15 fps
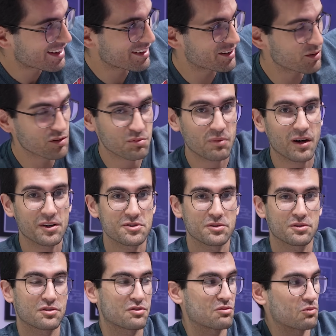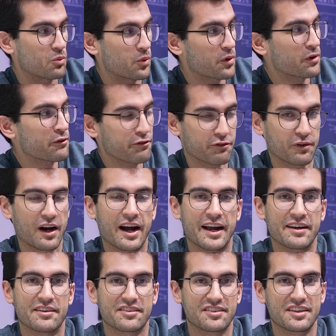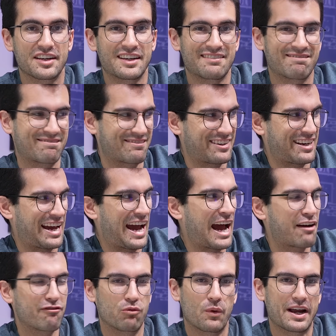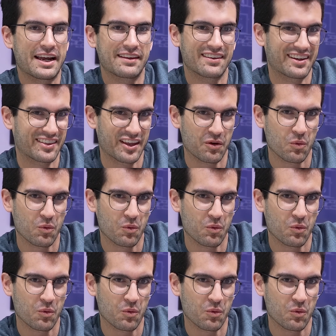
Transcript: those modules were fried sitting kind of halfway in like they